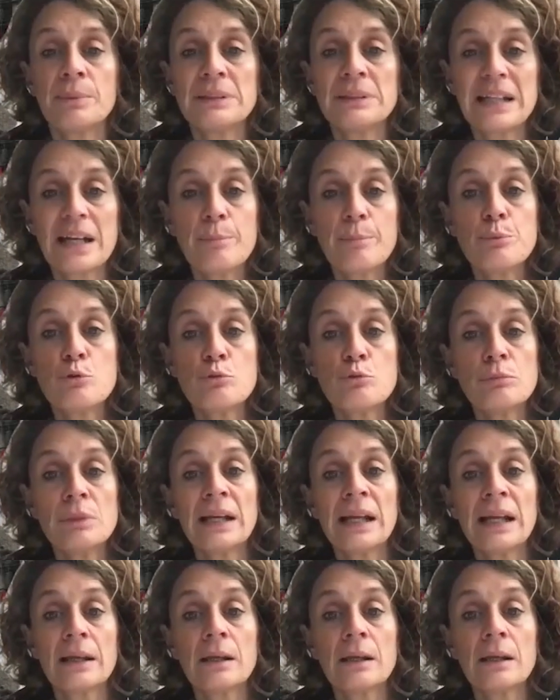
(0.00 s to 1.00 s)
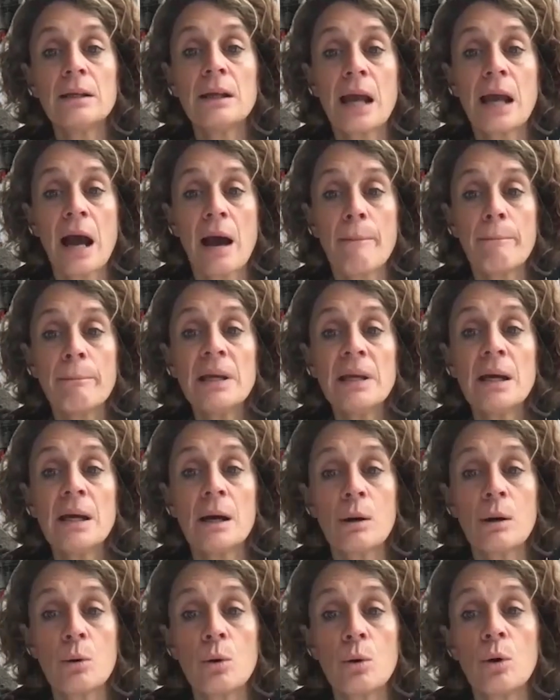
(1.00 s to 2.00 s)
We must not allow any country
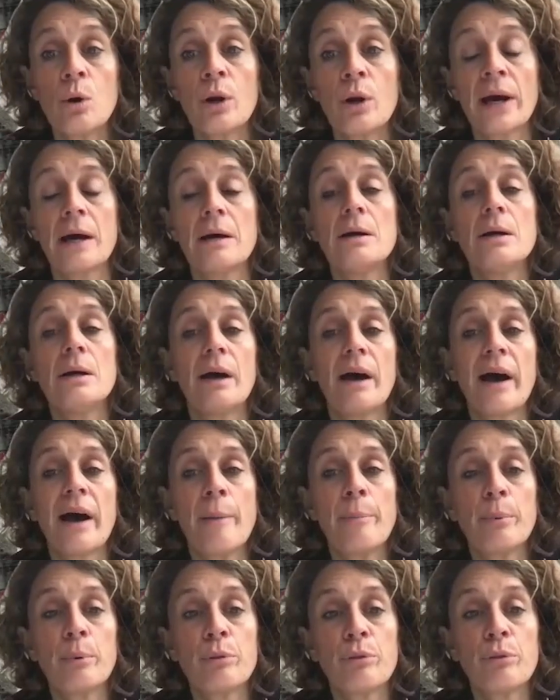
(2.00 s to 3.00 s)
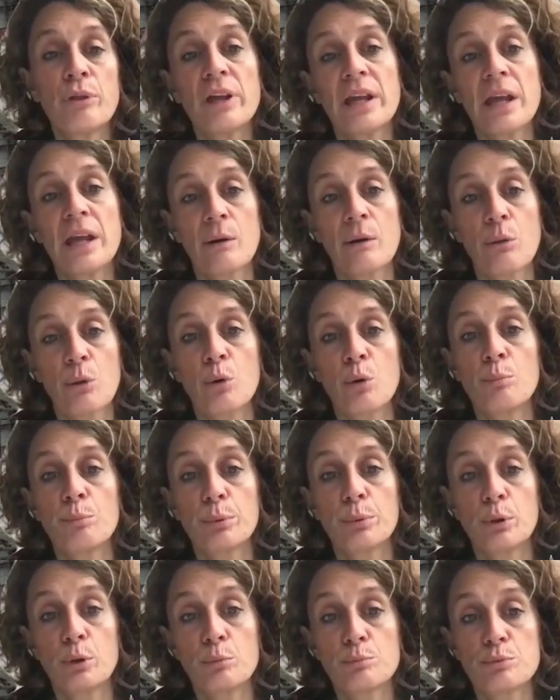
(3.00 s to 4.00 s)
to become a warehouse of human
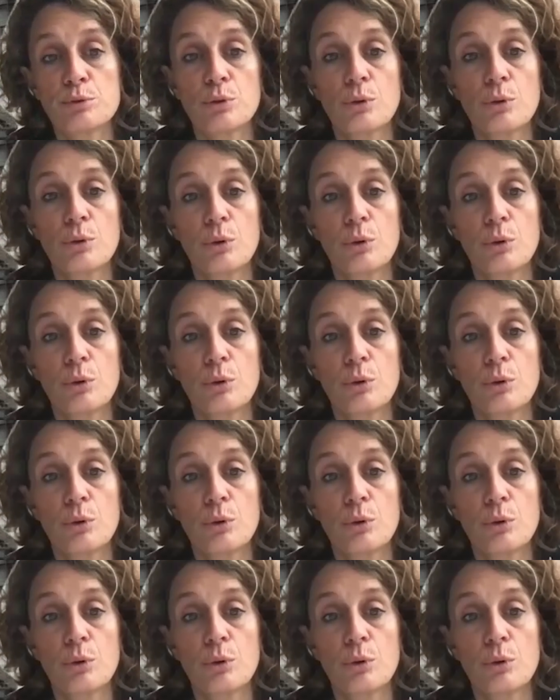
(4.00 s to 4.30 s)
souls.